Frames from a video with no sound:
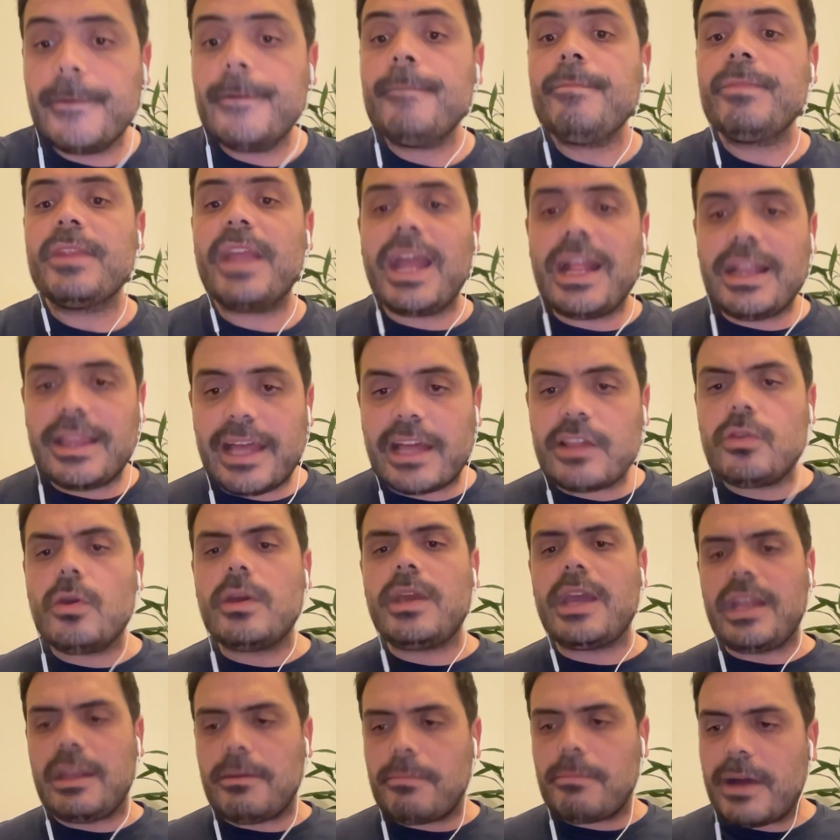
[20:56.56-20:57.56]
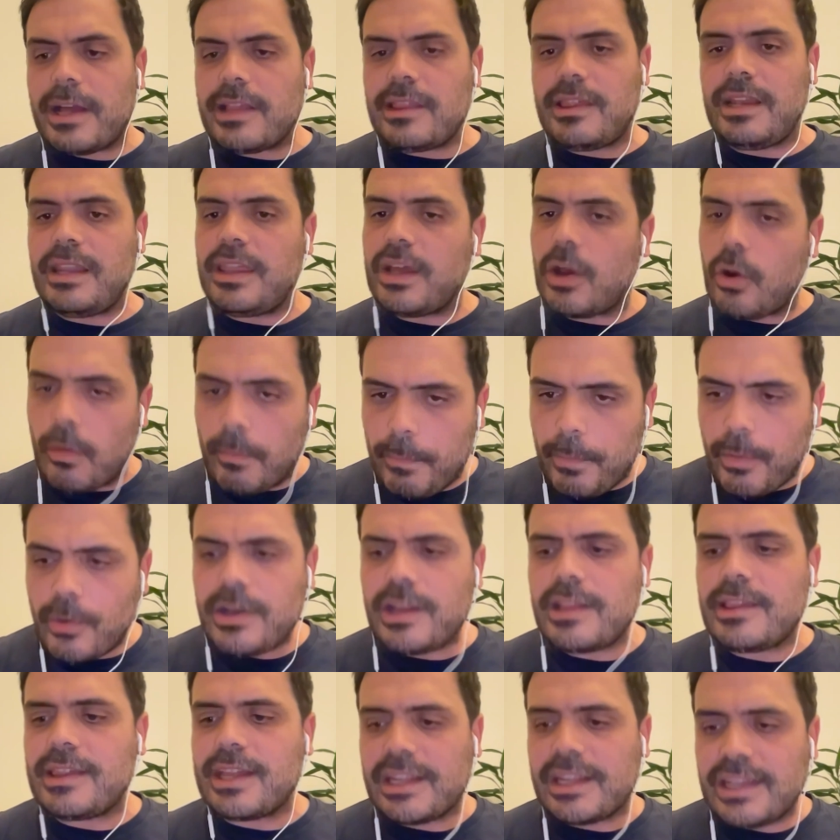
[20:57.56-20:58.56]
And as you can imagine, the
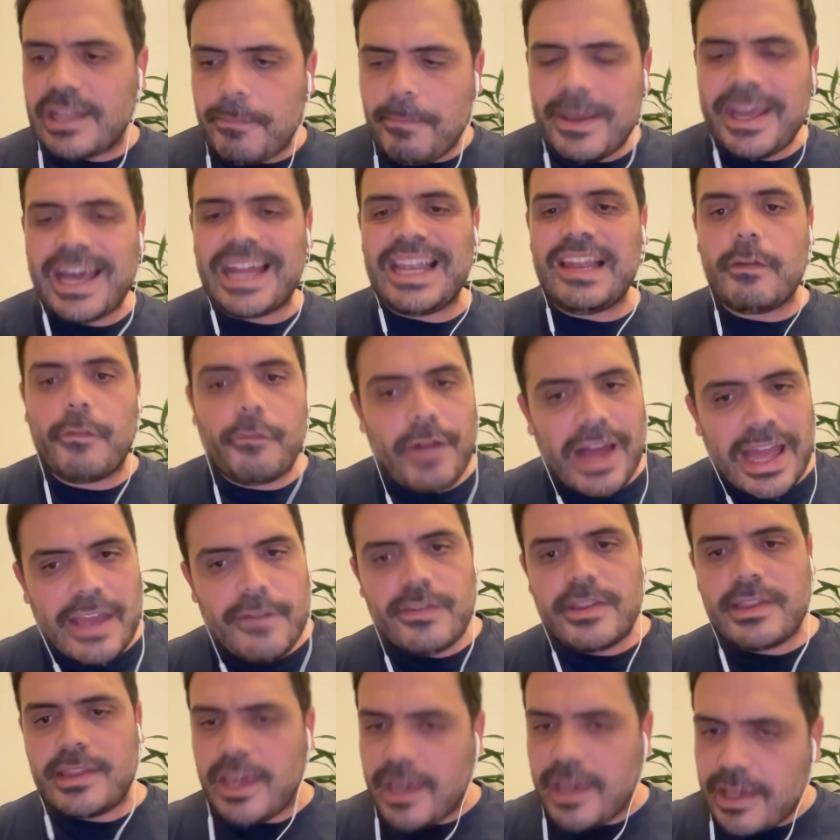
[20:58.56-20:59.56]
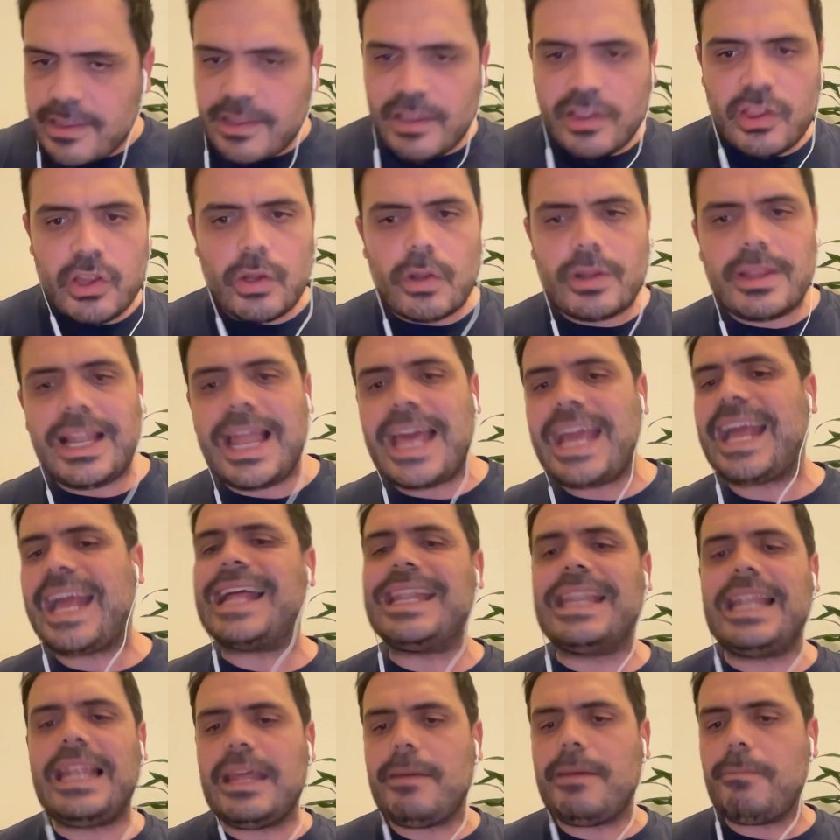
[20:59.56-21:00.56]
components are typically 5, 6. It's not like
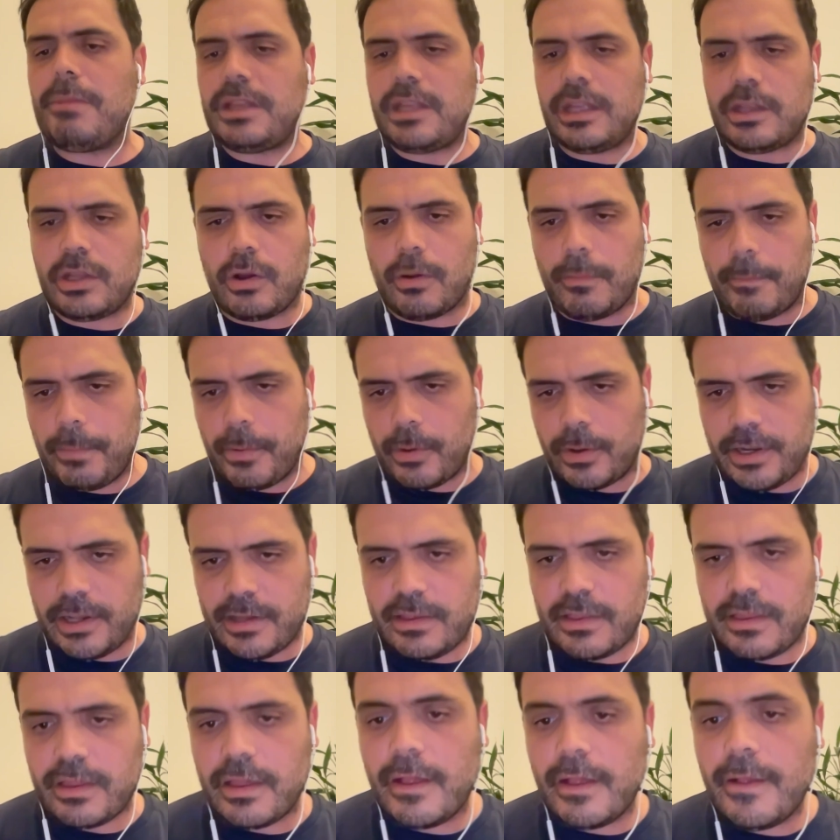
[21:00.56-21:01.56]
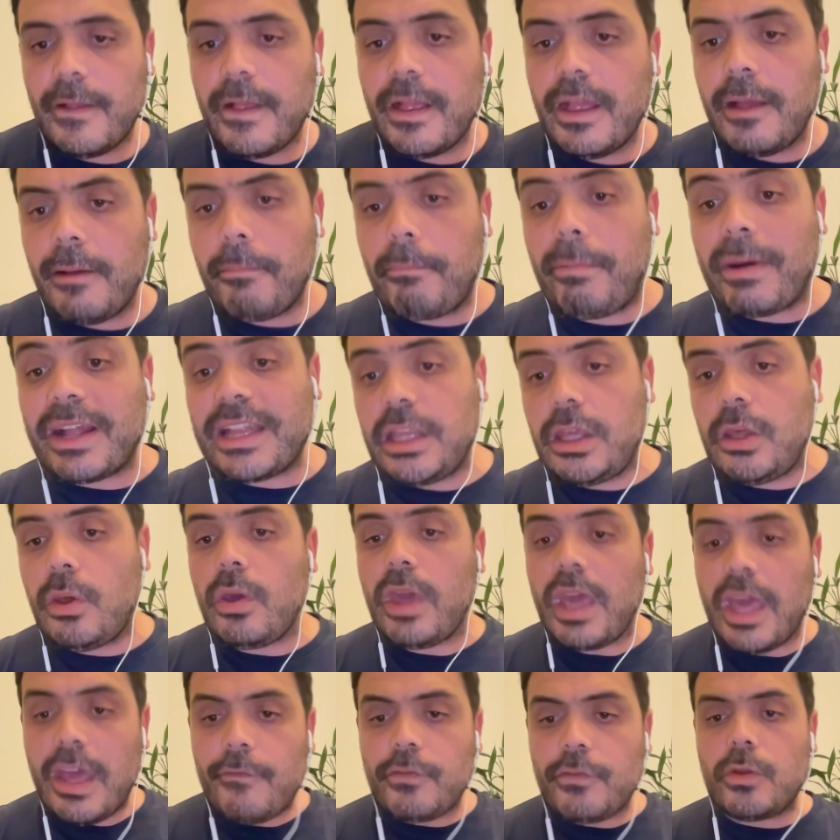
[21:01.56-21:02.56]
unlimited components. But you
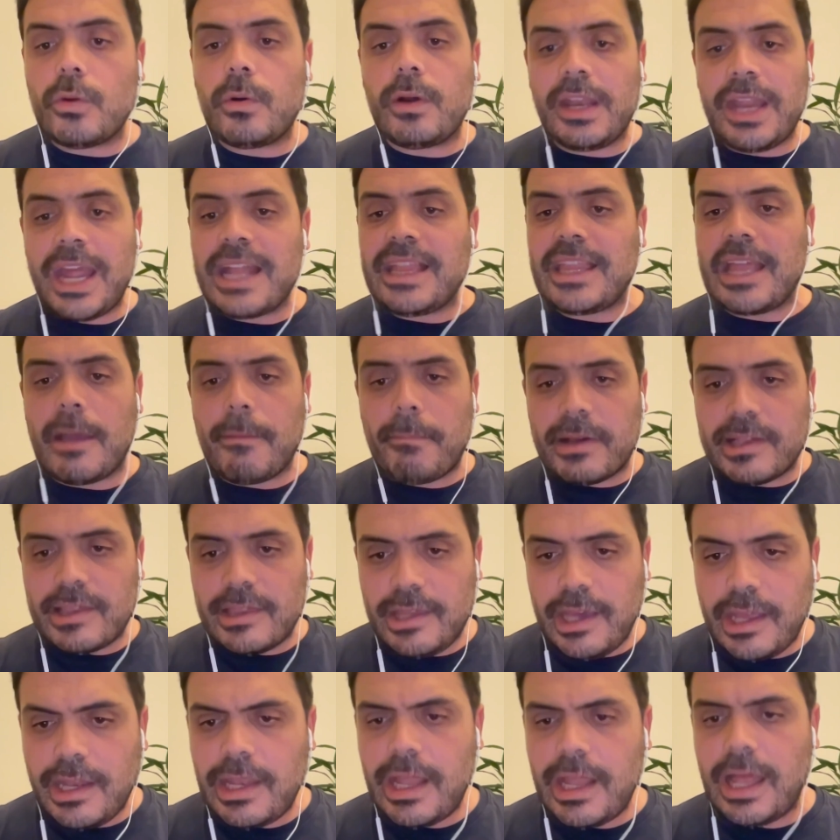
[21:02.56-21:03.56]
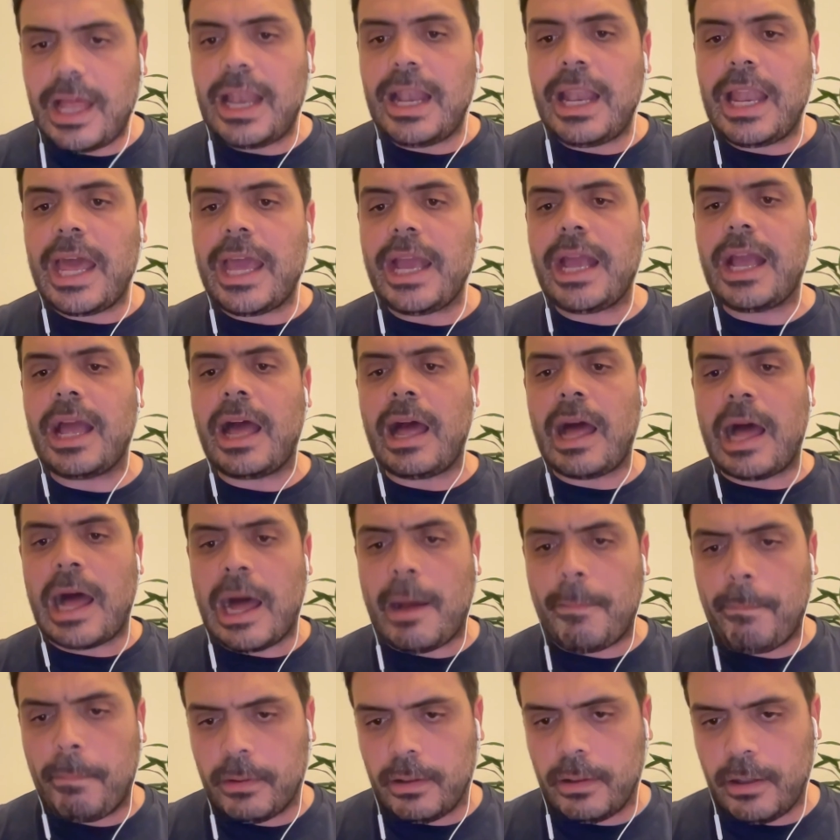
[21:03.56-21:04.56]
have to create a machine like
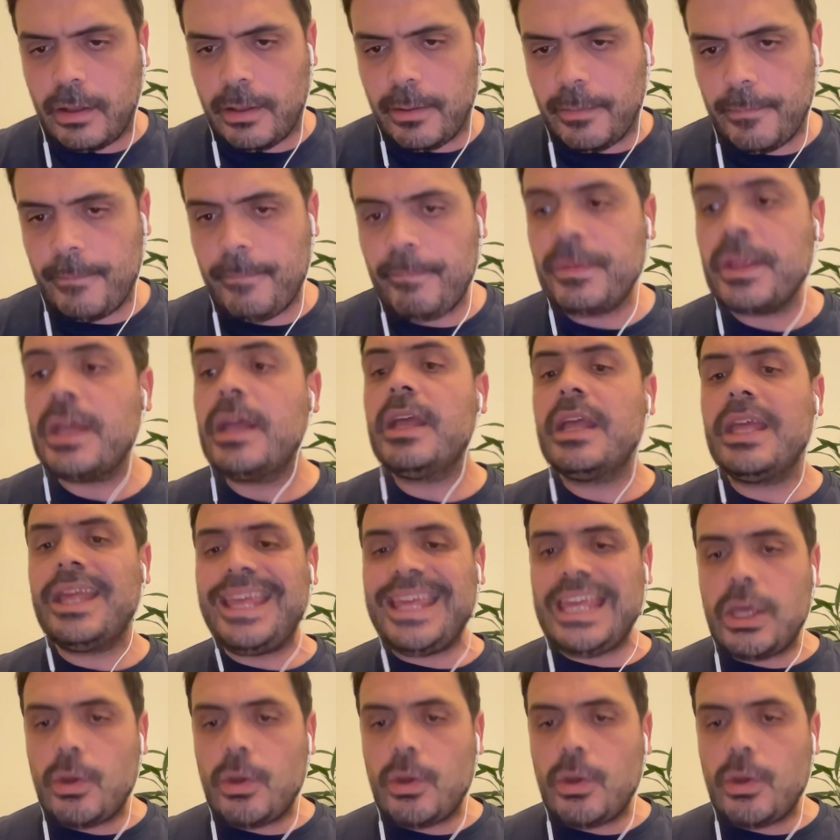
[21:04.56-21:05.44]
Apple. You